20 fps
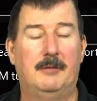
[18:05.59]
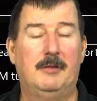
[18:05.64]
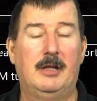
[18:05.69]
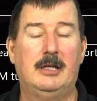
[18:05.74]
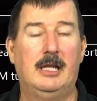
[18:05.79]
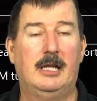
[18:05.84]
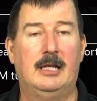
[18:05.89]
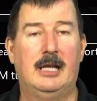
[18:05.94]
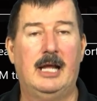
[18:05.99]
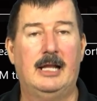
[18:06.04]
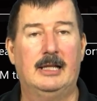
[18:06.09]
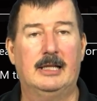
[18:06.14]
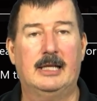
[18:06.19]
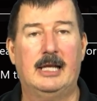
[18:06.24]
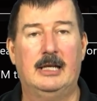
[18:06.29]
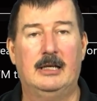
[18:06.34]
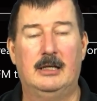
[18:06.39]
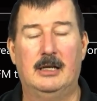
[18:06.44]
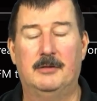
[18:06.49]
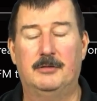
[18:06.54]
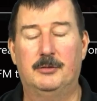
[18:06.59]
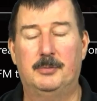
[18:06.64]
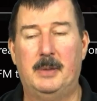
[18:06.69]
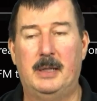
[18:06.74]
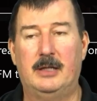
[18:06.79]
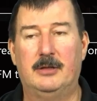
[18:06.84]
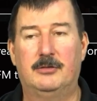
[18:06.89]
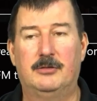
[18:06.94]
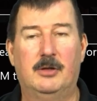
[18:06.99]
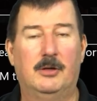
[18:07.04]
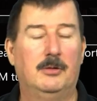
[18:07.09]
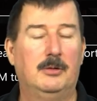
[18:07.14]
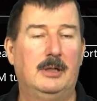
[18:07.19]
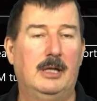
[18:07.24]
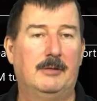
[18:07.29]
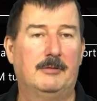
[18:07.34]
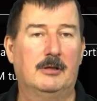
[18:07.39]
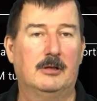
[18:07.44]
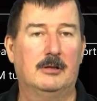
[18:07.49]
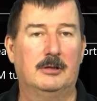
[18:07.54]
They didn't allocate enough space. So you
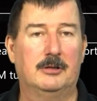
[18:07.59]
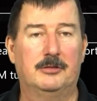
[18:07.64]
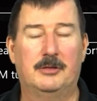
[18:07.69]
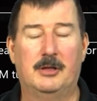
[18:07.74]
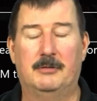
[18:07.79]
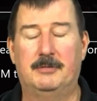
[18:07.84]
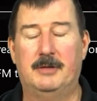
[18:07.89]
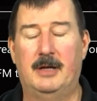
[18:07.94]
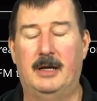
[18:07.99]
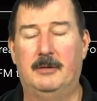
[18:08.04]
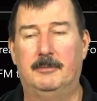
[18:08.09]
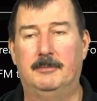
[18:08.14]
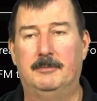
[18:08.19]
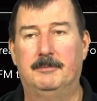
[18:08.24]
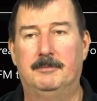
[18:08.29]
have to clear stuff out.